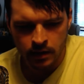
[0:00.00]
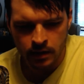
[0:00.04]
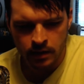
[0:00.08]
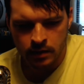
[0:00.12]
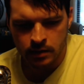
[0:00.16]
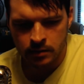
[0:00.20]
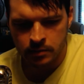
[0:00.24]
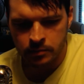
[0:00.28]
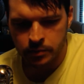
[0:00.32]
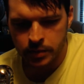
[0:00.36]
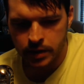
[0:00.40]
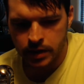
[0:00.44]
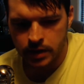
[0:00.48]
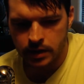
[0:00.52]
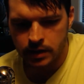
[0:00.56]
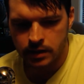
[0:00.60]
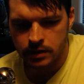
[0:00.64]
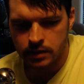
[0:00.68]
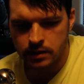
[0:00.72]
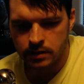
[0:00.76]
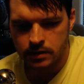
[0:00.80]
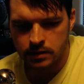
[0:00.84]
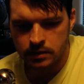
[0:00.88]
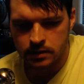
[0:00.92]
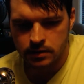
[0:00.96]
But
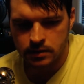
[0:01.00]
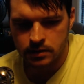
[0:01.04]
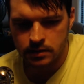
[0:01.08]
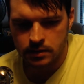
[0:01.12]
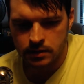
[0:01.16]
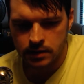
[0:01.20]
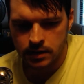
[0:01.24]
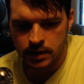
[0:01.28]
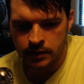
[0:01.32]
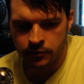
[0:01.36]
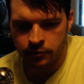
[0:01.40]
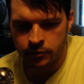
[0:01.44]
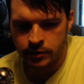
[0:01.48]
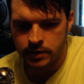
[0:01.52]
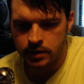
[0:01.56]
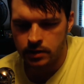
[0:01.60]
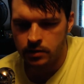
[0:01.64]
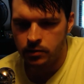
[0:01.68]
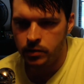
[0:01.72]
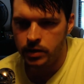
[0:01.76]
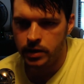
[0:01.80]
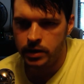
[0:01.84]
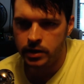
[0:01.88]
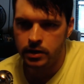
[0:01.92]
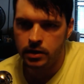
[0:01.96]
if we don't
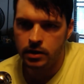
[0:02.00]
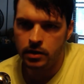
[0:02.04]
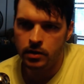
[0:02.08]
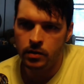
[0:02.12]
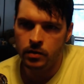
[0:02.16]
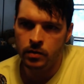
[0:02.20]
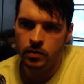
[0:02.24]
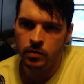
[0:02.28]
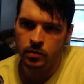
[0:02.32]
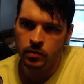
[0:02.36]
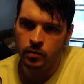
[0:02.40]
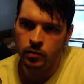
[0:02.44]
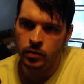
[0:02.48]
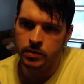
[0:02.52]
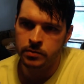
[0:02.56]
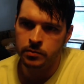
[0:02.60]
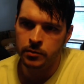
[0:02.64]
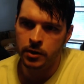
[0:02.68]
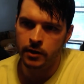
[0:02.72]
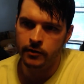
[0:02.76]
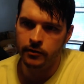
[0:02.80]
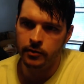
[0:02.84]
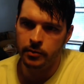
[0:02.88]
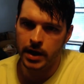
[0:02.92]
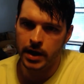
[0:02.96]
want to go with
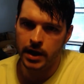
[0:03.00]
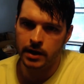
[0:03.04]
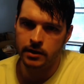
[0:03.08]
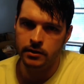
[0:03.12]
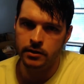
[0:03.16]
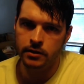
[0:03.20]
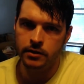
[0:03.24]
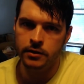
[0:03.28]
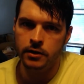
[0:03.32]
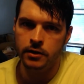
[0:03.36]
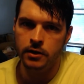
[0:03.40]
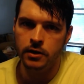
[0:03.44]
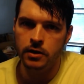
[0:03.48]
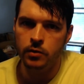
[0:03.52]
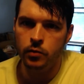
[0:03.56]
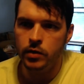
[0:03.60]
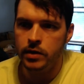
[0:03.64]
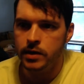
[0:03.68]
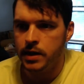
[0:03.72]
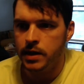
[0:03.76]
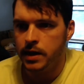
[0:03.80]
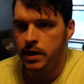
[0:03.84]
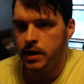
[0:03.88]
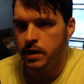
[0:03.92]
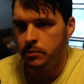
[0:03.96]
Marvin Bagley III, we're
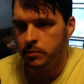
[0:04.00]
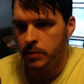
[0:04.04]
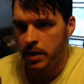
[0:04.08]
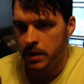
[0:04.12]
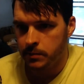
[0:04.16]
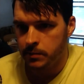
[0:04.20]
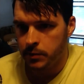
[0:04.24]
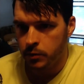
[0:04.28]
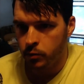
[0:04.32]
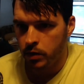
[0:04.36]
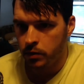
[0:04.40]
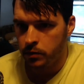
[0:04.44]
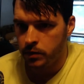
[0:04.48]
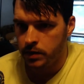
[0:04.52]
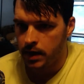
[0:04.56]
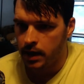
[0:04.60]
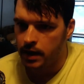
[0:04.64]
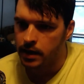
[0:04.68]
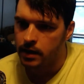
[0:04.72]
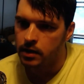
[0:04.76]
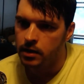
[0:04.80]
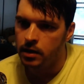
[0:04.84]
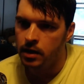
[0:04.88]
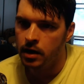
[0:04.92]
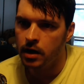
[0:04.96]
thinking maybe we would like
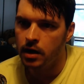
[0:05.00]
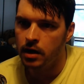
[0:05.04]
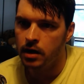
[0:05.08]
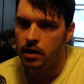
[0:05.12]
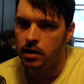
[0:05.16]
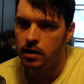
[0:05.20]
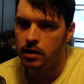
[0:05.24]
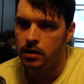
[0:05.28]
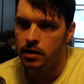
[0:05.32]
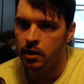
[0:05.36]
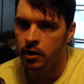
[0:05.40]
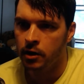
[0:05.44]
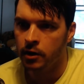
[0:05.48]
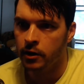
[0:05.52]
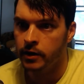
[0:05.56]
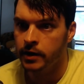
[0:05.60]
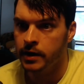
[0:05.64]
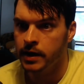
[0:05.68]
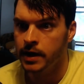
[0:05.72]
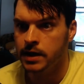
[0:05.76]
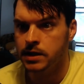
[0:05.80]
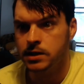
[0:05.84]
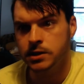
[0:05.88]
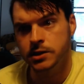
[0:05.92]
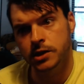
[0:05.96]
our
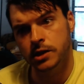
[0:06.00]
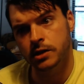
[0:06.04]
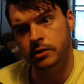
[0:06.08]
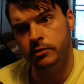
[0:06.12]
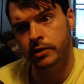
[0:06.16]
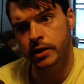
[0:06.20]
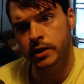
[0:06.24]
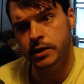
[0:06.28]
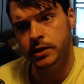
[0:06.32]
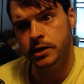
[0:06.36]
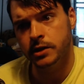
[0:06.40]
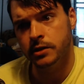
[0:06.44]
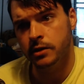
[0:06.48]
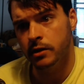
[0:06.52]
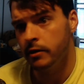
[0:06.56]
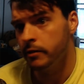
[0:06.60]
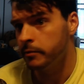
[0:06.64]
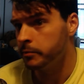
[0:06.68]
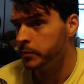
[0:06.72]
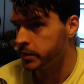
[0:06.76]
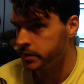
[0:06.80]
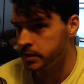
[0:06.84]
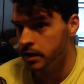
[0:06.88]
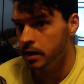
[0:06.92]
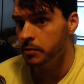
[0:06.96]
next generation of
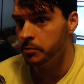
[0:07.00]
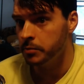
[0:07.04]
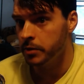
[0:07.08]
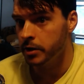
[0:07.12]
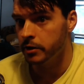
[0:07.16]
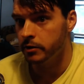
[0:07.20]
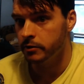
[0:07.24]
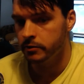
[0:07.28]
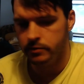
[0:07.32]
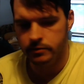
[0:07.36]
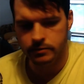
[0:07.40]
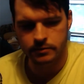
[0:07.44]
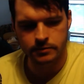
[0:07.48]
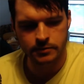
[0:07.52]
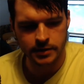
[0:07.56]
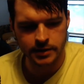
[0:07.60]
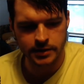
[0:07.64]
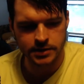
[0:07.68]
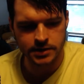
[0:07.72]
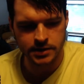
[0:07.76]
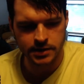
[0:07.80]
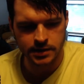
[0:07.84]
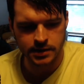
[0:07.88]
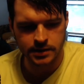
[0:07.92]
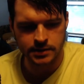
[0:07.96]
Mutombo,
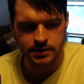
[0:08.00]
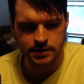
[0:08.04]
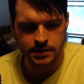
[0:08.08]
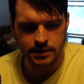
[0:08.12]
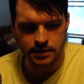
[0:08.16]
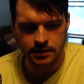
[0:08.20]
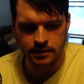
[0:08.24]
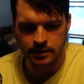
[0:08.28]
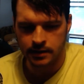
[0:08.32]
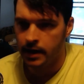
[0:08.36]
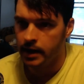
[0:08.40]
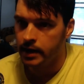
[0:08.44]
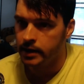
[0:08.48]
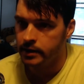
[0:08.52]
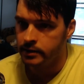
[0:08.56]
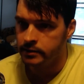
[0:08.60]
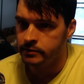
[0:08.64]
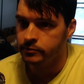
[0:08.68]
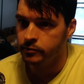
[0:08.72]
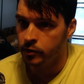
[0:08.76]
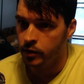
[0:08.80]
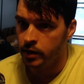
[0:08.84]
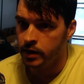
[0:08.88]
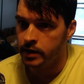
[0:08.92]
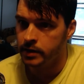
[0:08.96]
which is a lot of
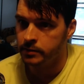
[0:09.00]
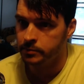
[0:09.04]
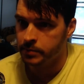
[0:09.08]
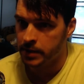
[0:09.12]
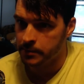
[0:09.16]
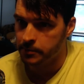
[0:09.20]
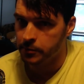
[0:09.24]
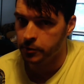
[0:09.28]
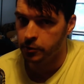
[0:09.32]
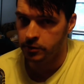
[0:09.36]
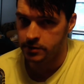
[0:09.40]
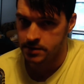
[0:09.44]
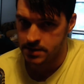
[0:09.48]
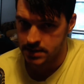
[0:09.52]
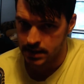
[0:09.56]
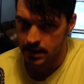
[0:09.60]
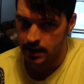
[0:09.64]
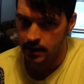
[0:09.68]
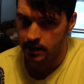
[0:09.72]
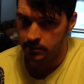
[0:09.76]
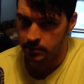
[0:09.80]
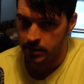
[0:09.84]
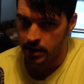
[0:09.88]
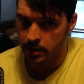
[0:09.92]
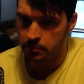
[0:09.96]
what people are saying
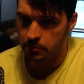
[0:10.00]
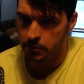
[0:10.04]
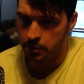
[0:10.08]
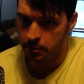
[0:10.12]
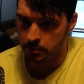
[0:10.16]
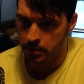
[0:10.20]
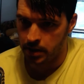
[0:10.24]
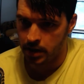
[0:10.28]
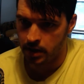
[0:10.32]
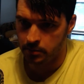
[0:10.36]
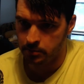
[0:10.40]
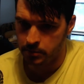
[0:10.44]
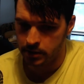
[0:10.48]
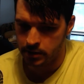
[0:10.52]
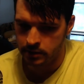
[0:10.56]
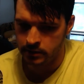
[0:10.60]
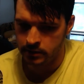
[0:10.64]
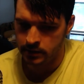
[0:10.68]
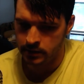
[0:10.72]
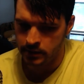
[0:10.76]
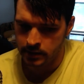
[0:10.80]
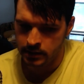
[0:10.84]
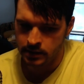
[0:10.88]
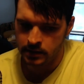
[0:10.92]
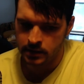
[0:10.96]
about Mo Bamba,
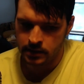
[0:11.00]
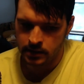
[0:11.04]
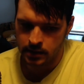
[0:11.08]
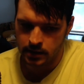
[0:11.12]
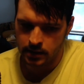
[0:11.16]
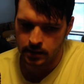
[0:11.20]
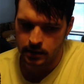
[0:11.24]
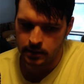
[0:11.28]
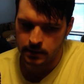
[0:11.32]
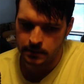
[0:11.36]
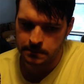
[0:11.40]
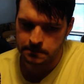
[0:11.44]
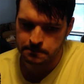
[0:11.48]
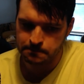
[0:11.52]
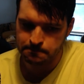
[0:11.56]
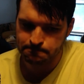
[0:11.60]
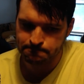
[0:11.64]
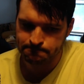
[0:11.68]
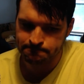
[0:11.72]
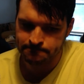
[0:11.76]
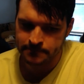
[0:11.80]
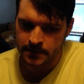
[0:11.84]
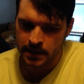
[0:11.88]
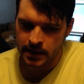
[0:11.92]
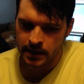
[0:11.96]

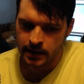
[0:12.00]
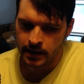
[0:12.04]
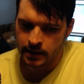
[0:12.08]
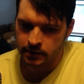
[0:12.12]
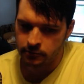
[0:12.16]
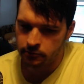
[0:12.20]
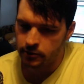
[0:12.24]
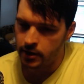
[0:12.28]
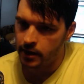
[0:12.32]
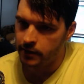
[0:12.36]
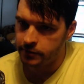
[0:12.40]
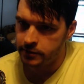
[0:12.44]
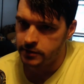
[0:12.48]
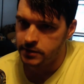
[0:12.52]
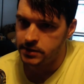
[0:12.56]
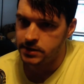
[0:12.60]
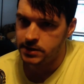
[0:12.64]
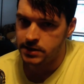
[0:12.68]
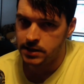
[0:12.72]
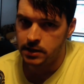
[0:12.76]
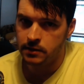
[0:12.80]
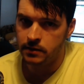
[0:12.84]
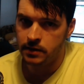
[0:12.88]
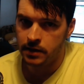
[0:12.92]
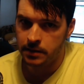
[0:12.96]
and rightfully
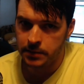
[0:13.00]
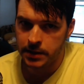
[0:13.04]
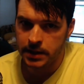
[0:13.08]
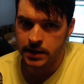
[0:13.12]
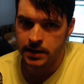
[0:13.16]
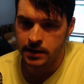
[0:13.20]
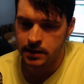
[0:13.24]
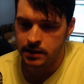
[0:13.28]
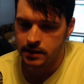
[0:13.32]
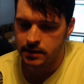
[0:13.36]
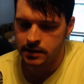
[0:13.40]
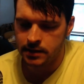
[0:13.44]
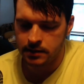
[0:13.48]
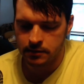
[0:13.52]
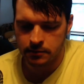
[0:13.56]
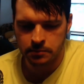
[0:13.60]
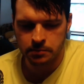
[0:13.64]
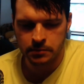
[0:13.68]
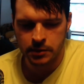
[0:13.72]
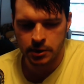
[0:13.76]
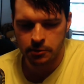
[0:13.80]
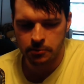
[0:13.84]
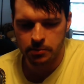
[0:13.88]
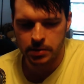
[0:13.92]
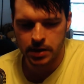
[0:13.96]
so. I mean, the
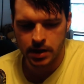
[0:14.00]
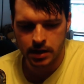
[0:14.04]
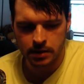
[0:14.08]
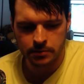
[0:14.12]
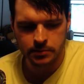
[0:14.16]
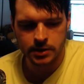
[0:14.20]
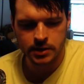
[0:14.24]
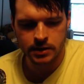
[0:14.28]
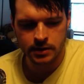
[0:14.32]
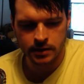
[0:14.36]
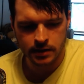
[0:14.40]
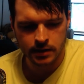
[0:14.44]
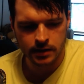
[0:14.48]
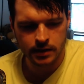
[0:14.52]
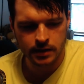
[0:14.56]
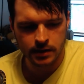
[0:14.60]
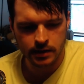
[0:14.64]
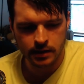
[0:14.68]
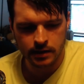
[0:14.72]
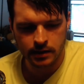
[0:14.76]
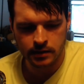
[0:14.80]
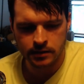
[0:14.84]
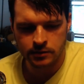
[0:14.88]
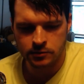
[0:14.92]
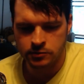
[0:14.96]
Mo Bamba
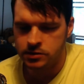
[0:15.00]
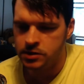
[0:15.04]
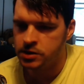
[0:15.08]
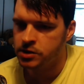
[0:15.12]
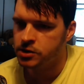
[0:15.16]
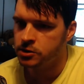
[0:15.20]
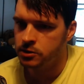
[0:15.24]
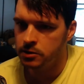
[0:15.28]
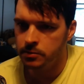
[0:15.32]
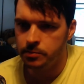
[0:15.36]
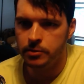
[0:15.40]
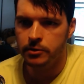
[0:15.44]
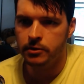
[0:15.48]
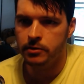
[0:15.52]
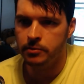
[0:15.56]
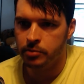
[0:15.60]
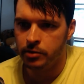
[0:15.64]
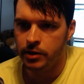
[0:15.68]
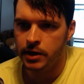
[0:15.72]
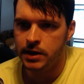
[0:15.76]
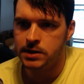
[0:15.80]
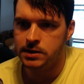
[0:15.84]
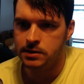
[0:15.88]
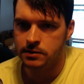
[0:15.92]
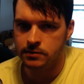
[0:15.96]
was super
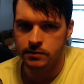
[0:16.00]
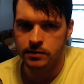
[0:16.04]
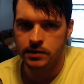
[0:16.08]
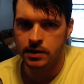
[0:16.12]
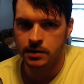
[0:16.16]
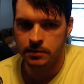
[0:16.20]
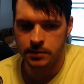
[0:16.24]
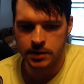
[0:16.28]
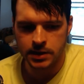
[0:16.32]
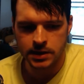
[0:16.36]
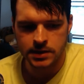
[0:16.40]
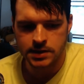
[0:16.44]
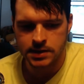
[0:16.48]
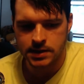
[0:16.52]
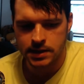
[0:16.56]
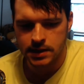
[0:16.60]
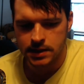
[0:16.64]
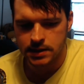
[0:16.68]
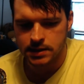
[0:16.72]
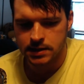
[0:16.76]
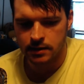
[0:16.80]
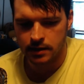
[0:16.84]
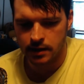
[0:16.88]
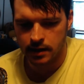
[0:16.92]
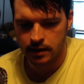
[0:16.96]
impressive. I mean,
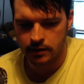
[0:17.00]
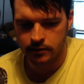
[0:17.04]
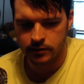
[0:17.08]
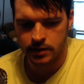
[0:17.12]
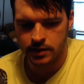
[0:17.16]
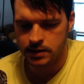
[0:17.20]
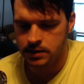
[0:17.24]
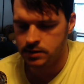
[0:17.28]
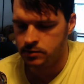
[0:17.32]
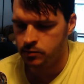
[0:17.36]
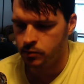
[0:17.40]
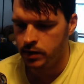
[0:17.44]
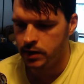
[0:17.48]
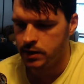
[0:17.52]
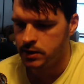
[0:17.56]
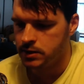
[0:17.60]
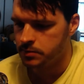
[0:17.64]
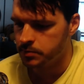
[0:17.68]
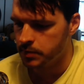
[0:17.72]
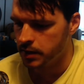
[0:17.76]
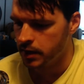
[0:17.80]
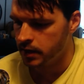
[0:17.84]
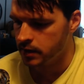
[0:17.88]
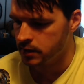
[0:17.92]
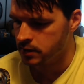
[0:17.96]
6'11", his
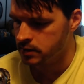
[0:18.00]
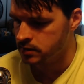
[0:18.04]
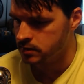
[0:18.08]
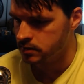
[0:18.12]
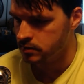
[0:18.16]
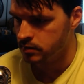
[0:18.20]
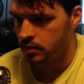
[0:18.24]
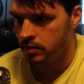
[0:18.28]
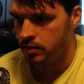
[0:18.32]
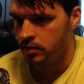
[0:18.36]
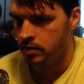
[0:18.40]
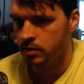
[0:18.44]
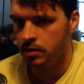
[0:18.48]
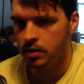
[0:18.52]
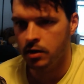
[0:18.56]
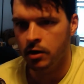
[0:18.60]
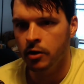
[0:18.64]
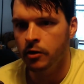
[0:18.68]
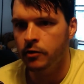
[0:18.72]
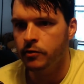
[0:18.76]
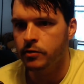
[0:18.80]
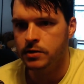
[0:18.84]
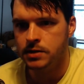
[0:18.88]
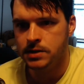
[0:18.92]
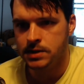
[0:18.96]
wingspan is
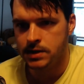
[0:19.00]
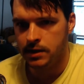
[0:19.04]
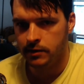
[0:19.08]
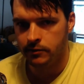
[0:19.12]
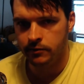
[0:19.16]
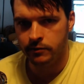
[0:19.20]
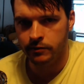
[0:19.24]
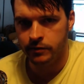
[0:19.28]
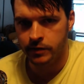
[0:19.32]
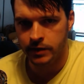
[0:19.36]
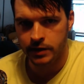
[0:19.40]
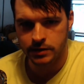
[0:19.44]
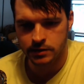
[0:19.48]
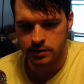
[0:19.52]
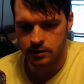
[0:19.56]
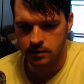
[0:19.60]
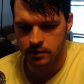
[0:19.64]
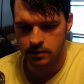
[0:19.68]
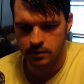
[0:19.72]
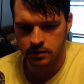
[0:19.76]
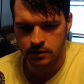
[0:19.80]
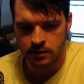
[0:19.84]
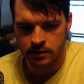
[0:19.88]
over 7 feet tall.